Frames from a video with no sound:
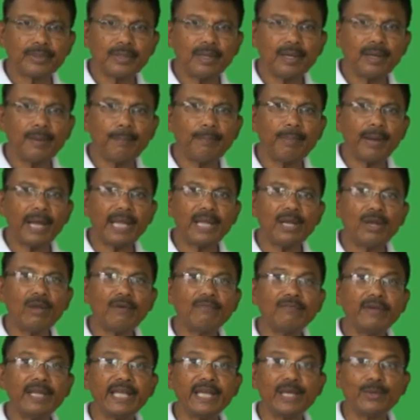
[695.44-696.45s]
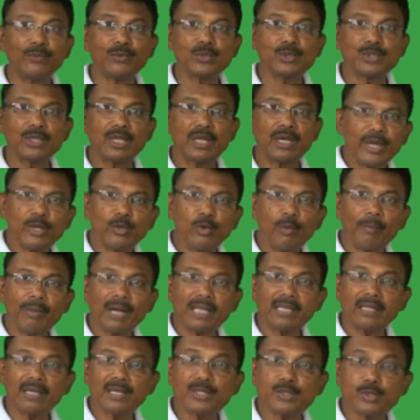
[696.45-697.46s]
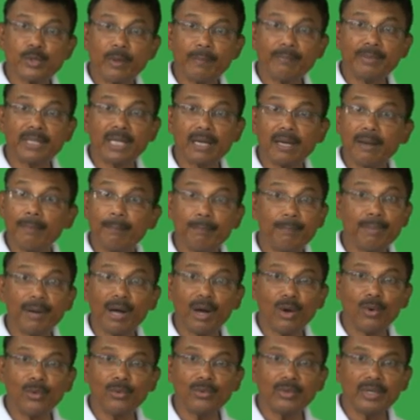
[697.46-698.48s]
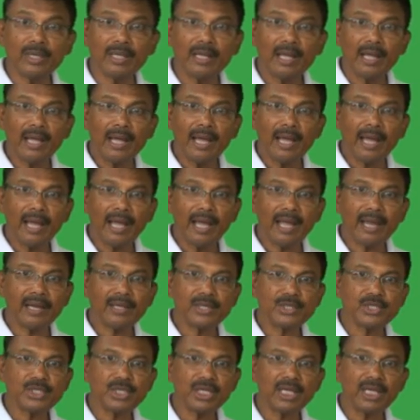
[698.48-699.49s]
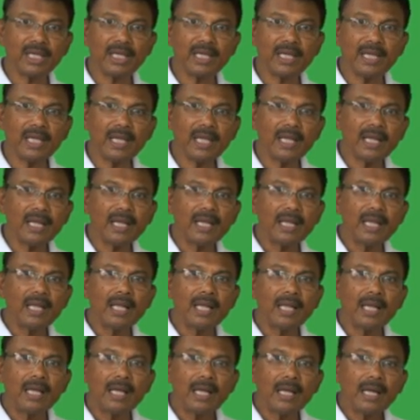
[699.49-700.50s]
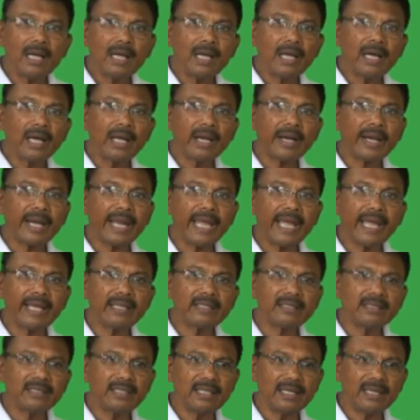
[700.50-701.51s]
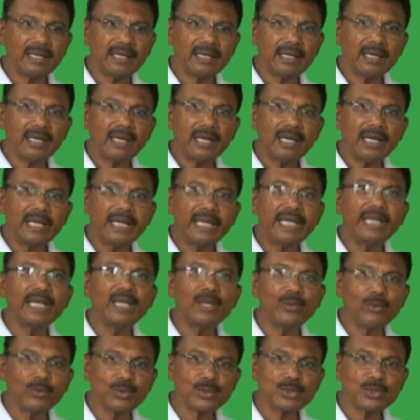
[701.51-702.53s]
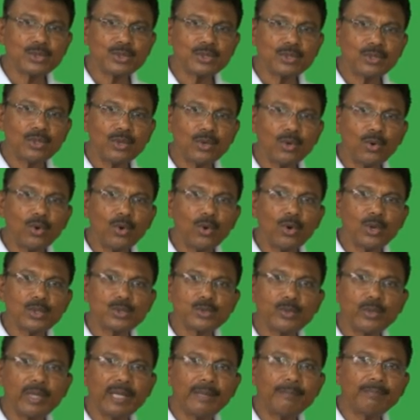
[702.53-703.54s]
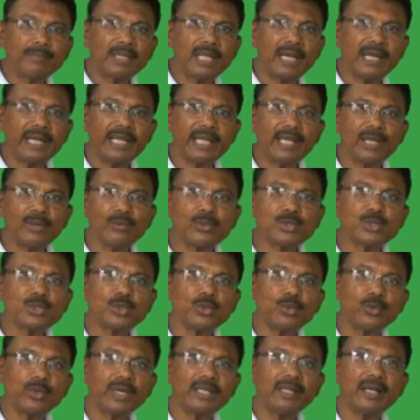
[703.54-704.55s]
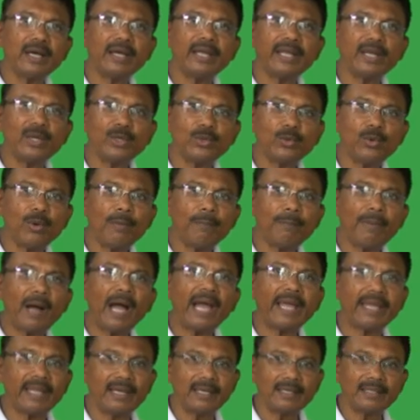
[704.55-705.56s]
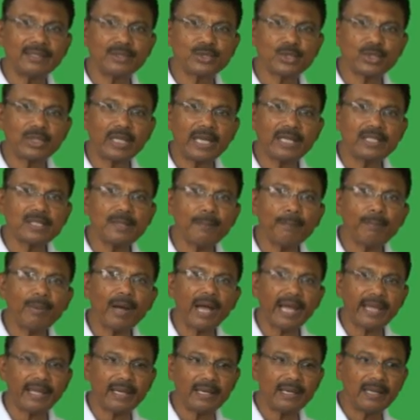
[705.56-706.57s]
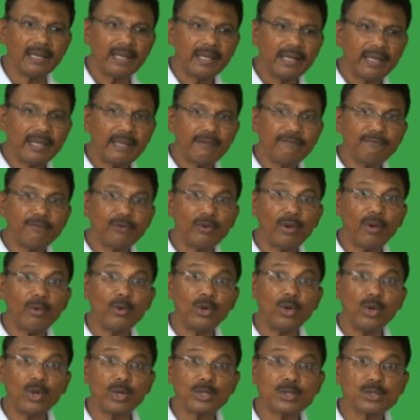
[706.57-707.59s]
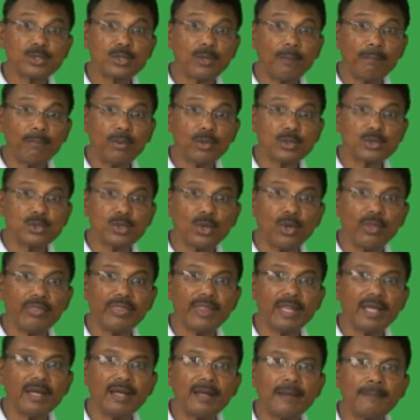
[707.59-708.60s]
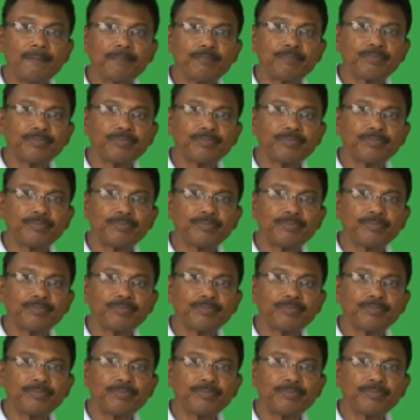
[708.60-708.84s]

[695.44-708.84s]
A pile of leaves. When your mother swept the compound and she raked the leaves or sweep the leaves together into a pile. So there is a pile. If you have lots of books on the